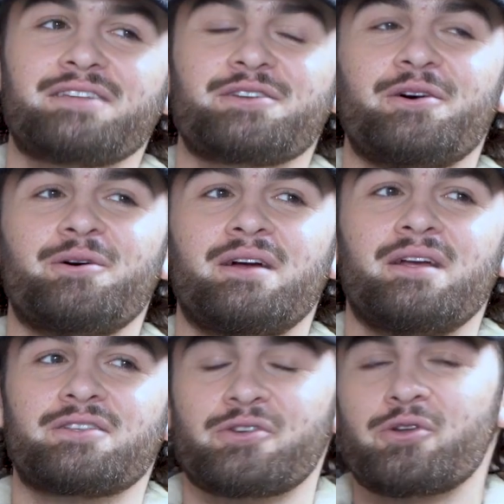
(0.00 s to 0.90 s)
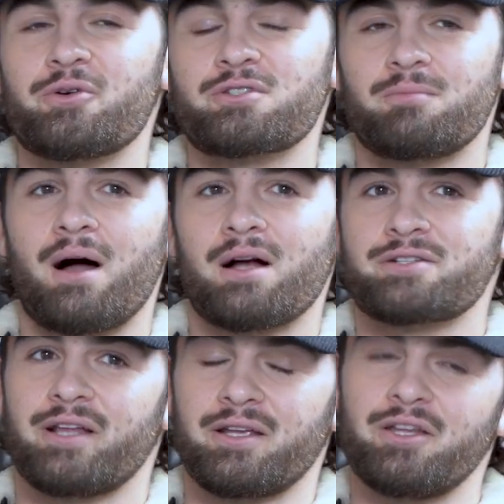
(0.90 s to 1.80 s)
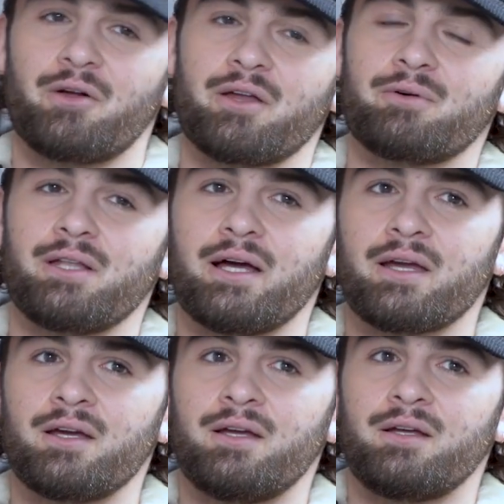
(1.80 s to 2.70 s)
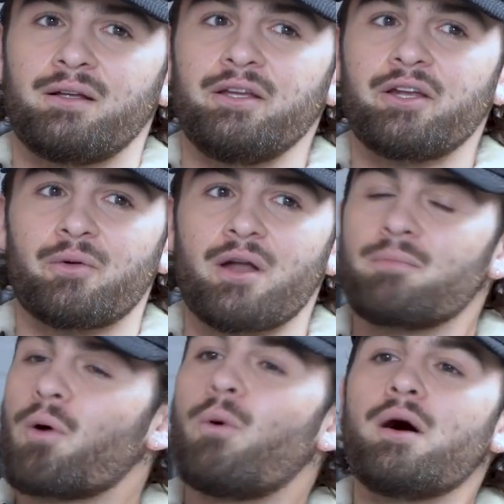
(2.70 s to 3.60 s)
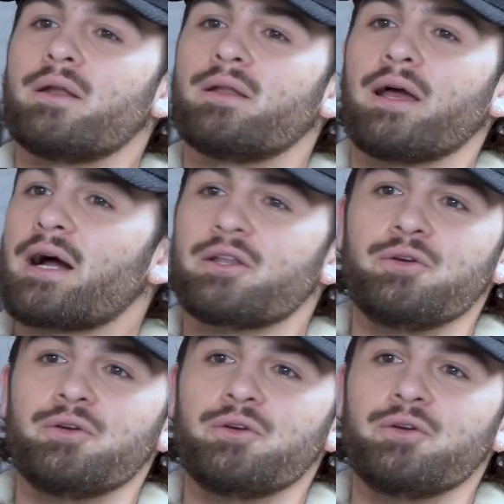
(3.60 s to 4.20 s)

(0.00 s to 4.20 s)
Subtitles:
so you know Smosh, like, you know, they were like, you know, #1, like, on